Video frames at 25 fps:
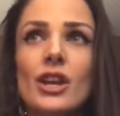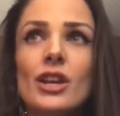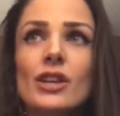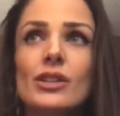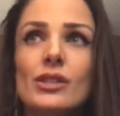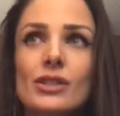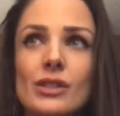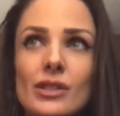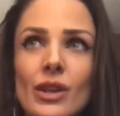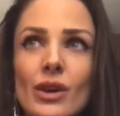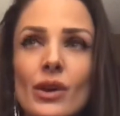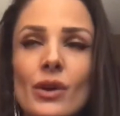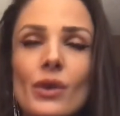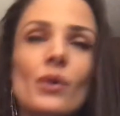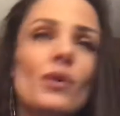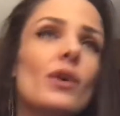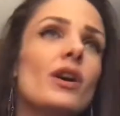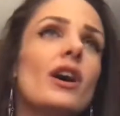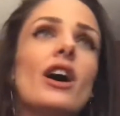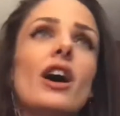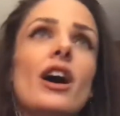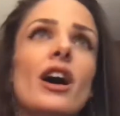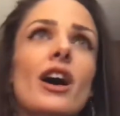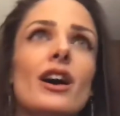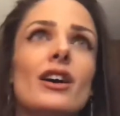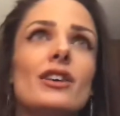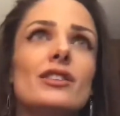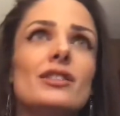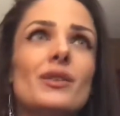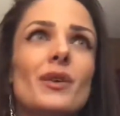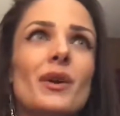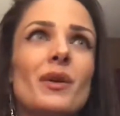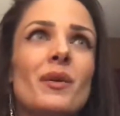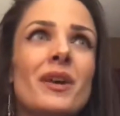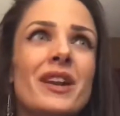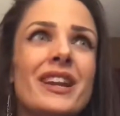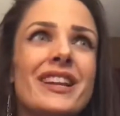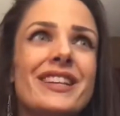So I
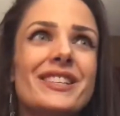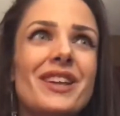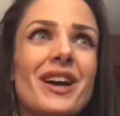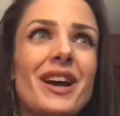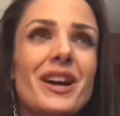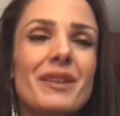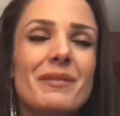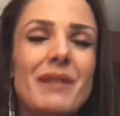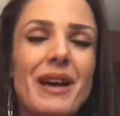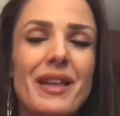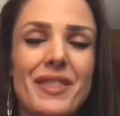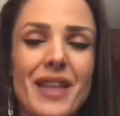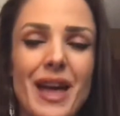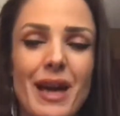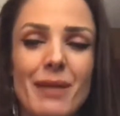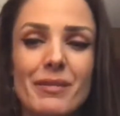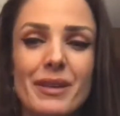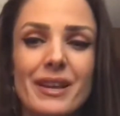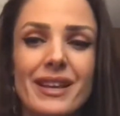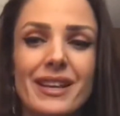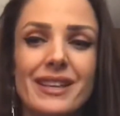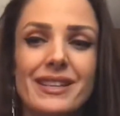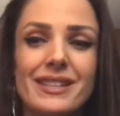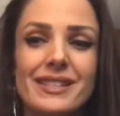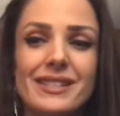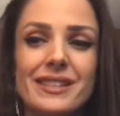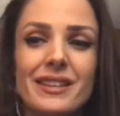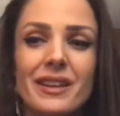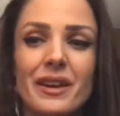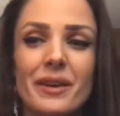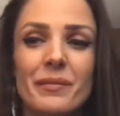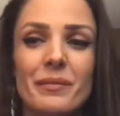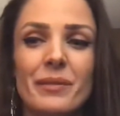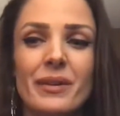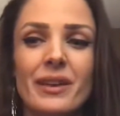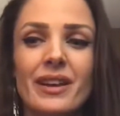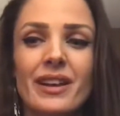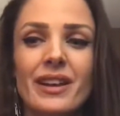want to talk about that because
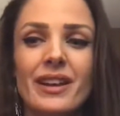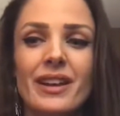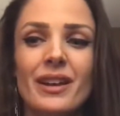some